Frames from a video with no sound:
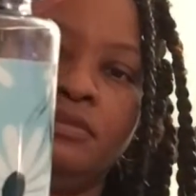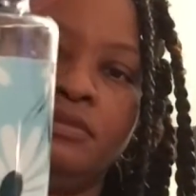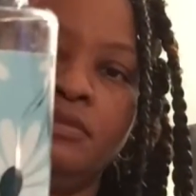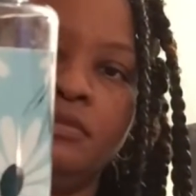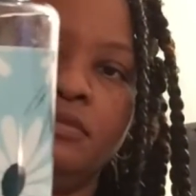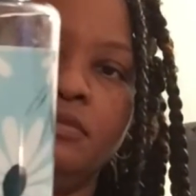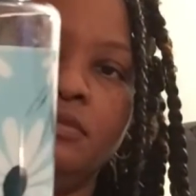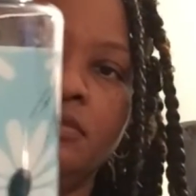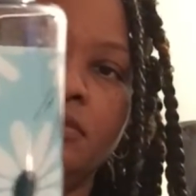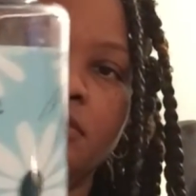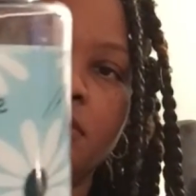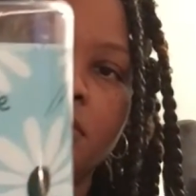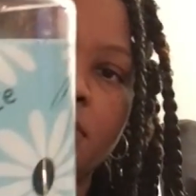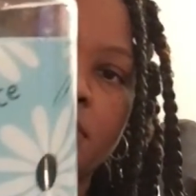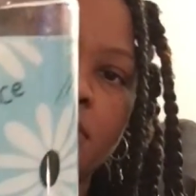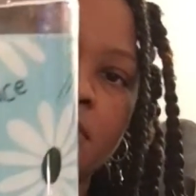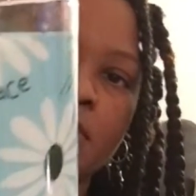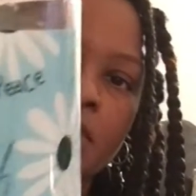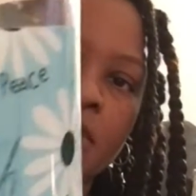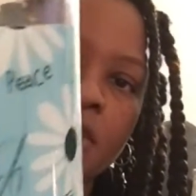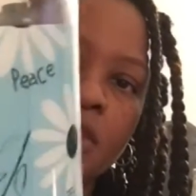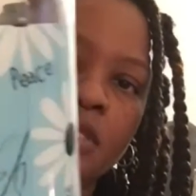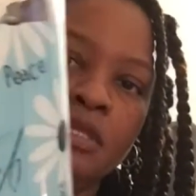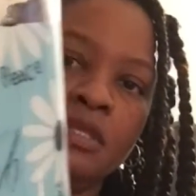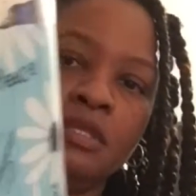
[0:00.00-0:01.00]
Kagi.
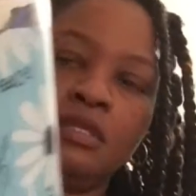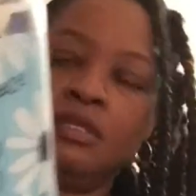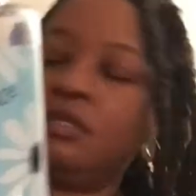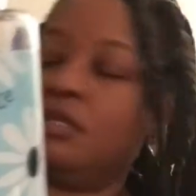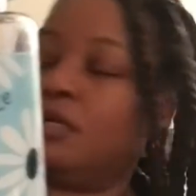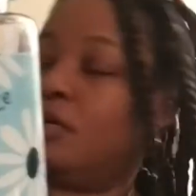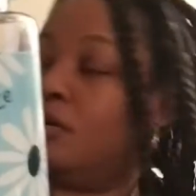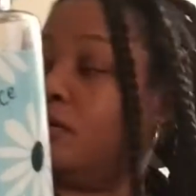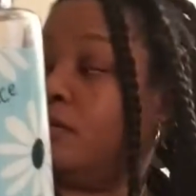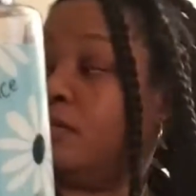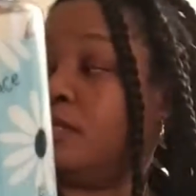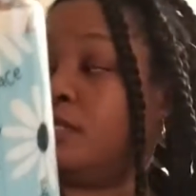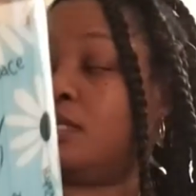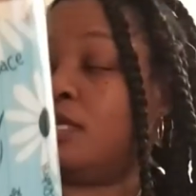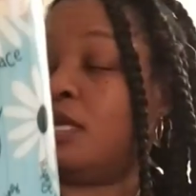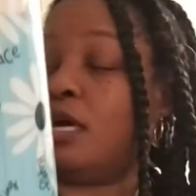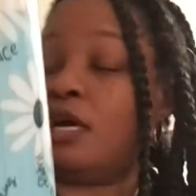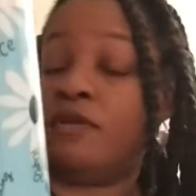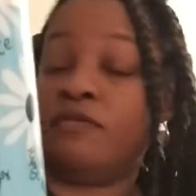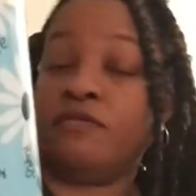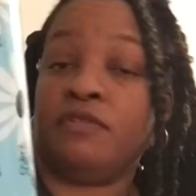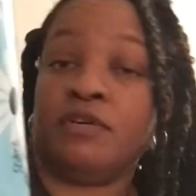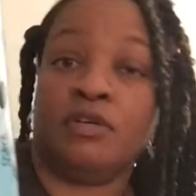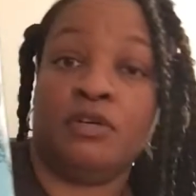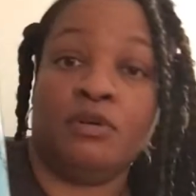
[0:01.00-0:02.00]
No, it's
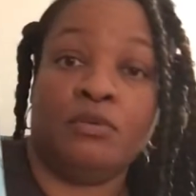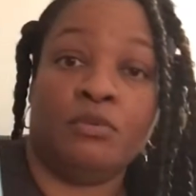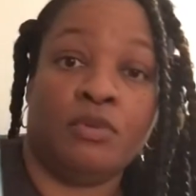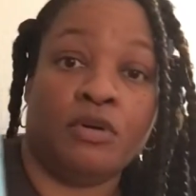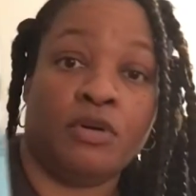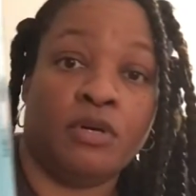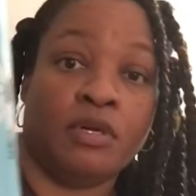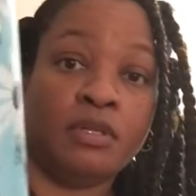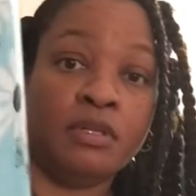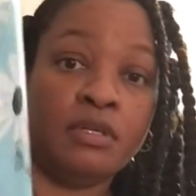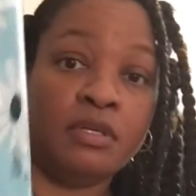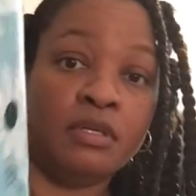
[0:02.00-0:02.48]
not for your brother.